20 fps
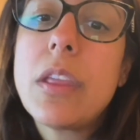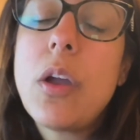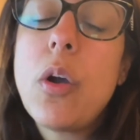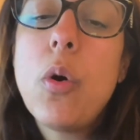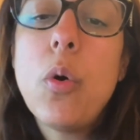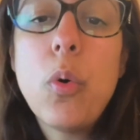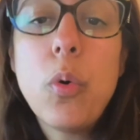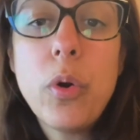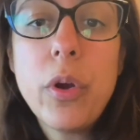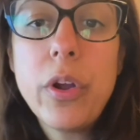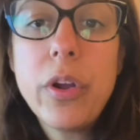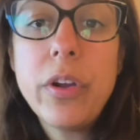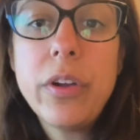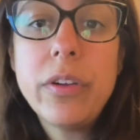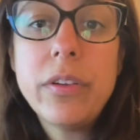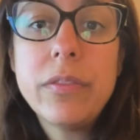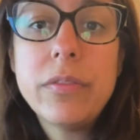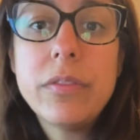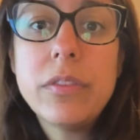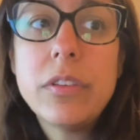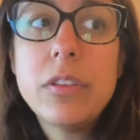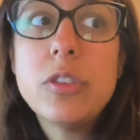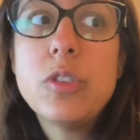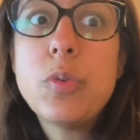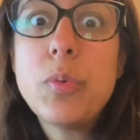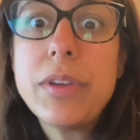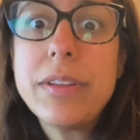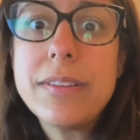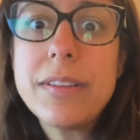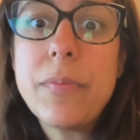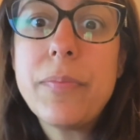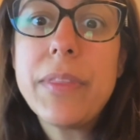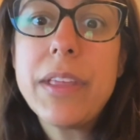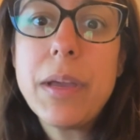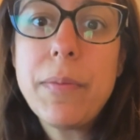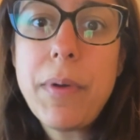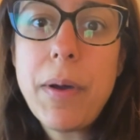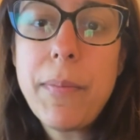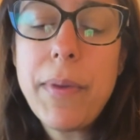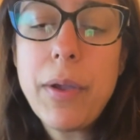or doing something
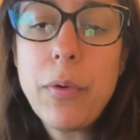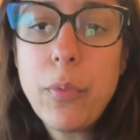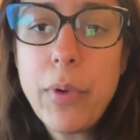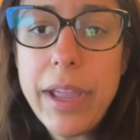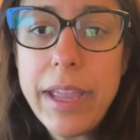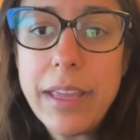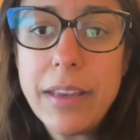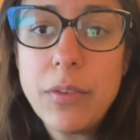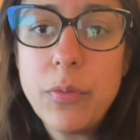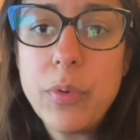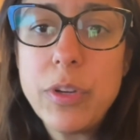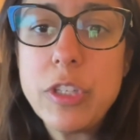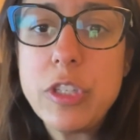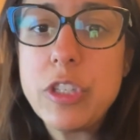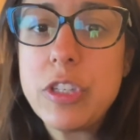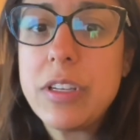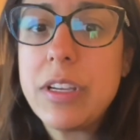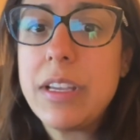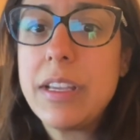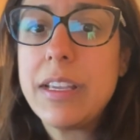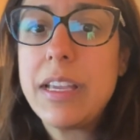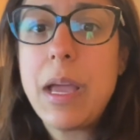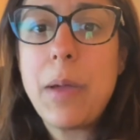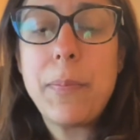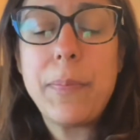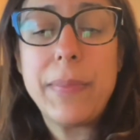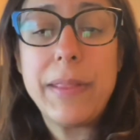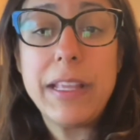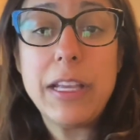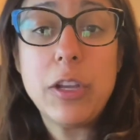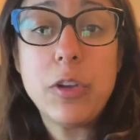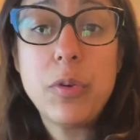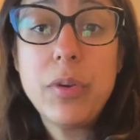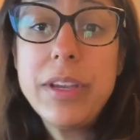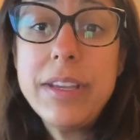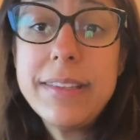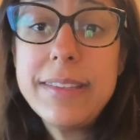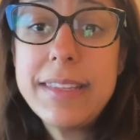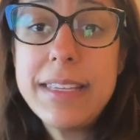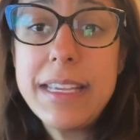about my weight, which kept
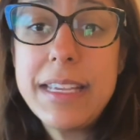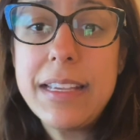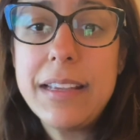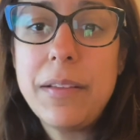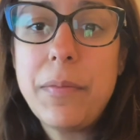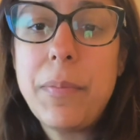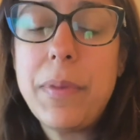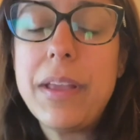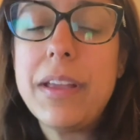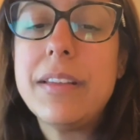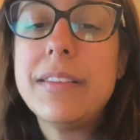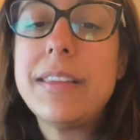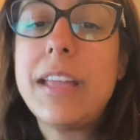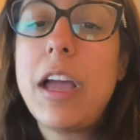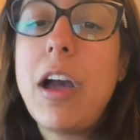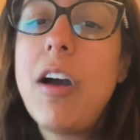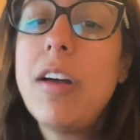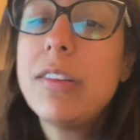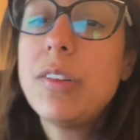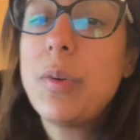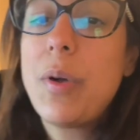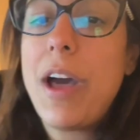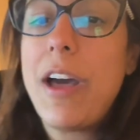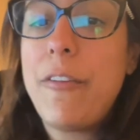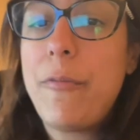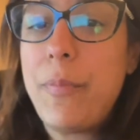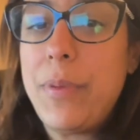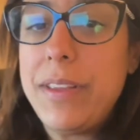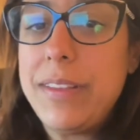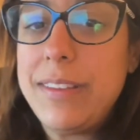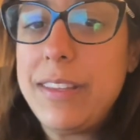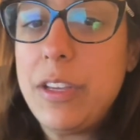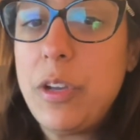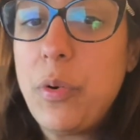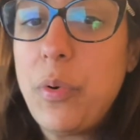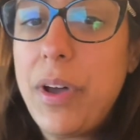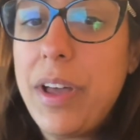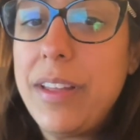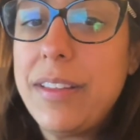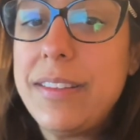increasing because I also have
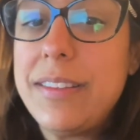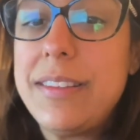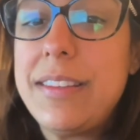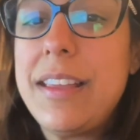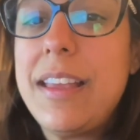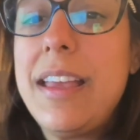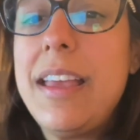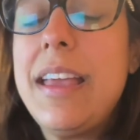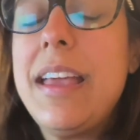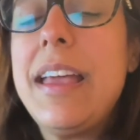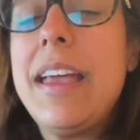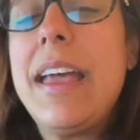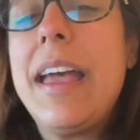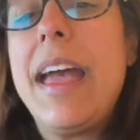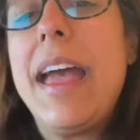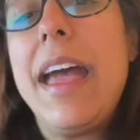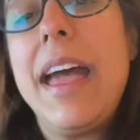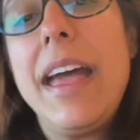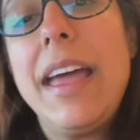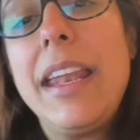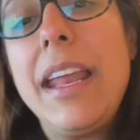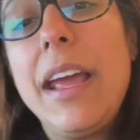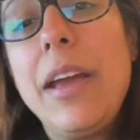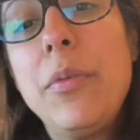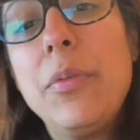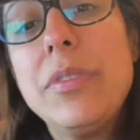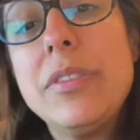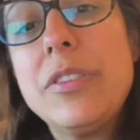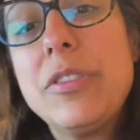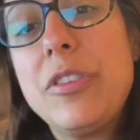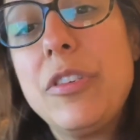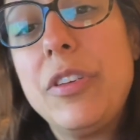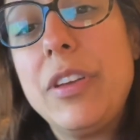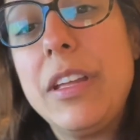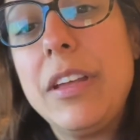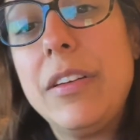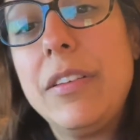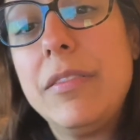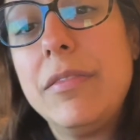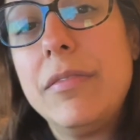PCOS and I was
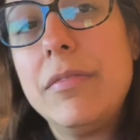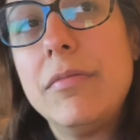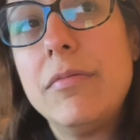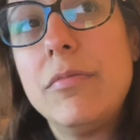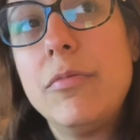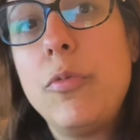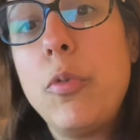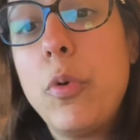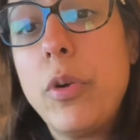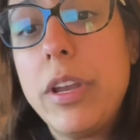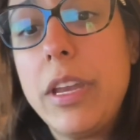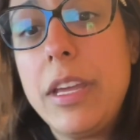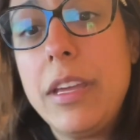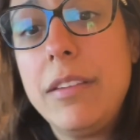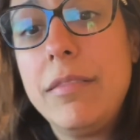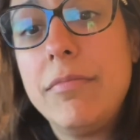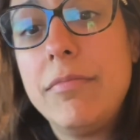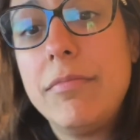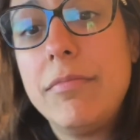turning 40,